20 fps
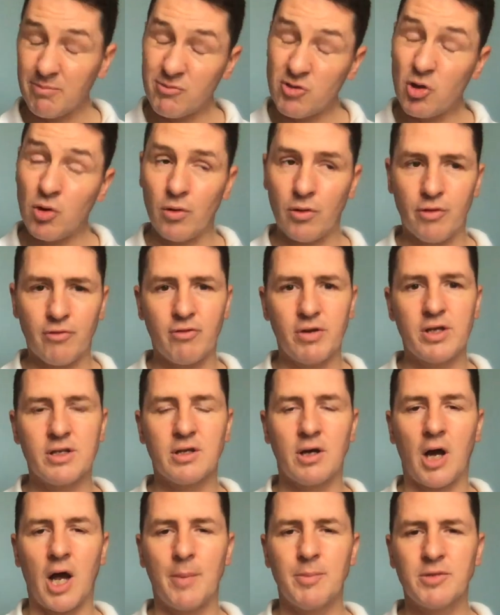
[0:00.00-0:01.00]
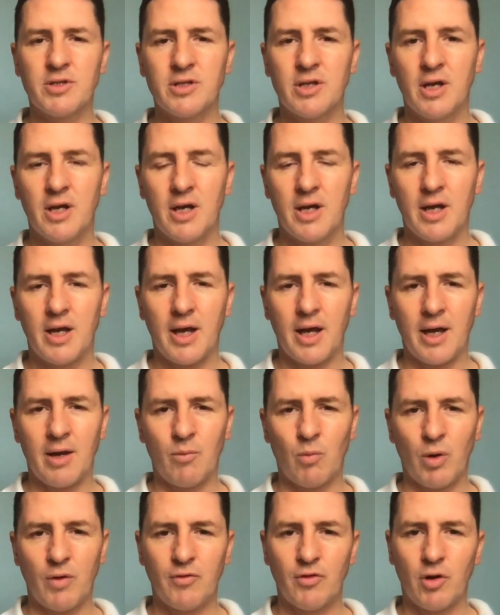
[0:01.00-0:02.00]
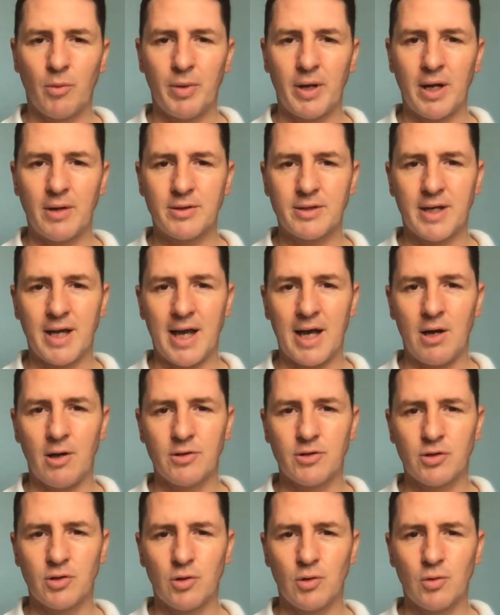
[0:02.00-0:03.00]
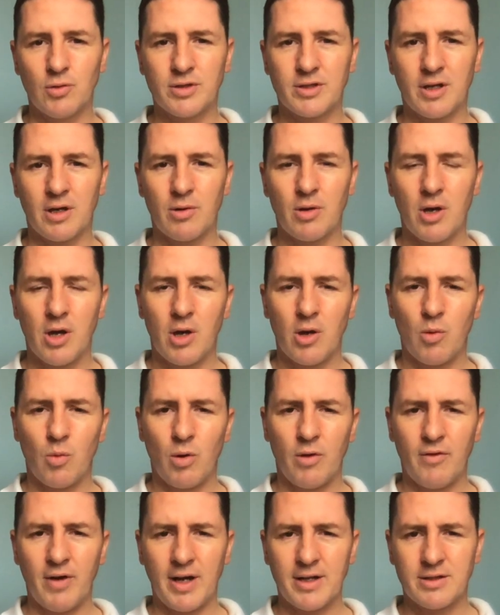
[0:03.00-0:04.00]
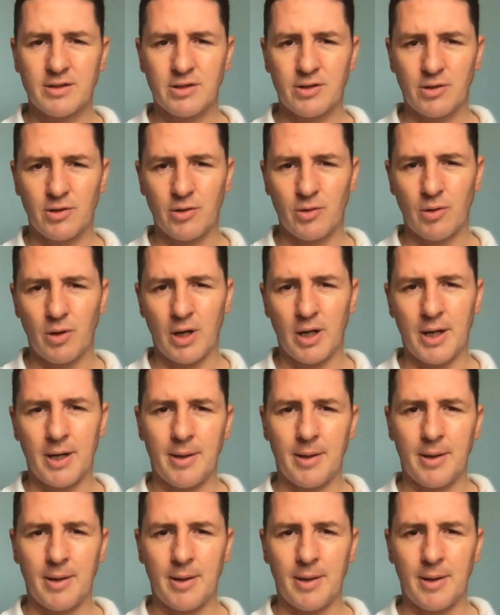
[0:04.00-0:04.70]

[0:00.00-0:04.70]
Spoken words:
2 or 3 times and we've not been able to get out at all. So we've had to